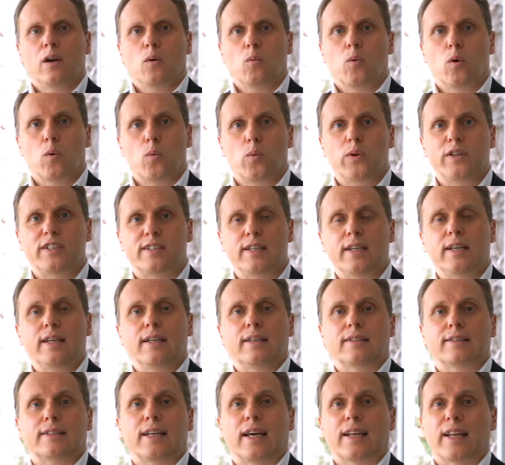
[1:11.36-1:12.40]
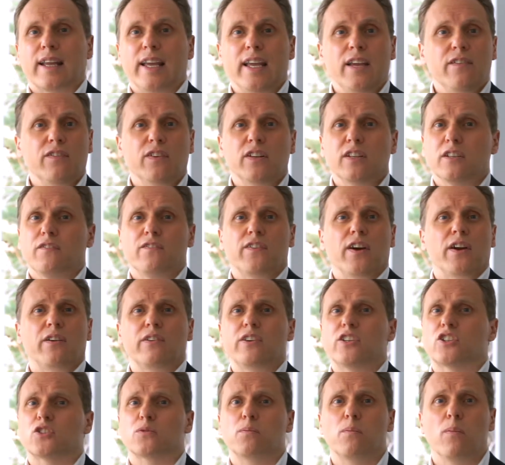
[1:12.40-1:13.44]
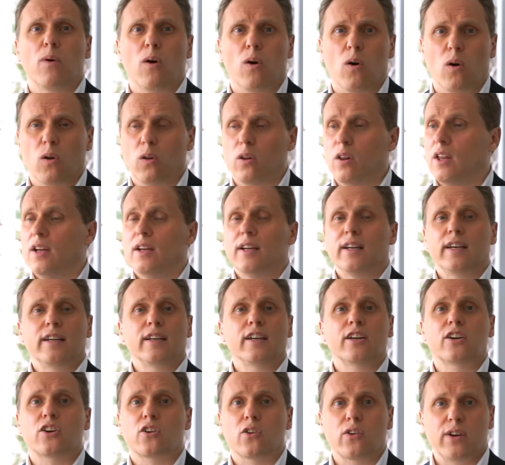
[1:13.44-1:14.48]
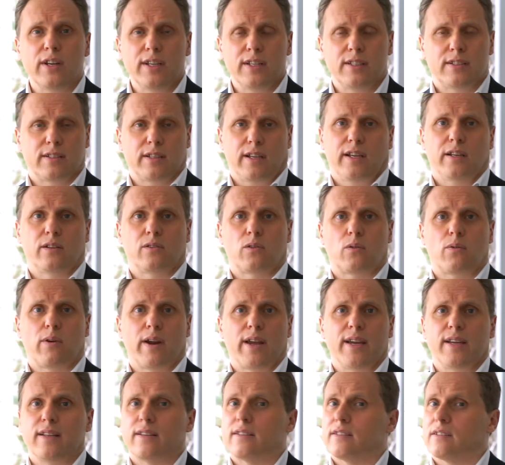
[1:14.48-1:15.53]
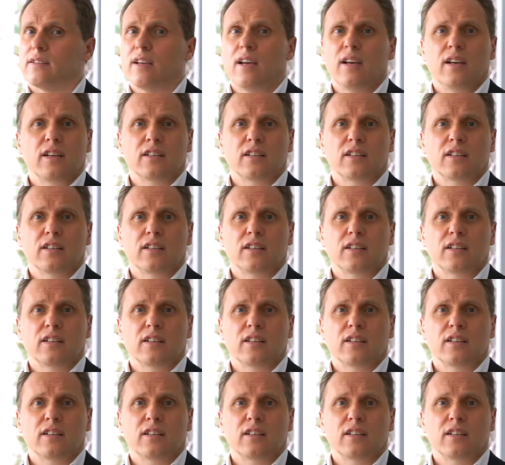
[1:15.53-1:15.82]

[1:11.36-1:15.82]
we see is that even a very small increase in rates,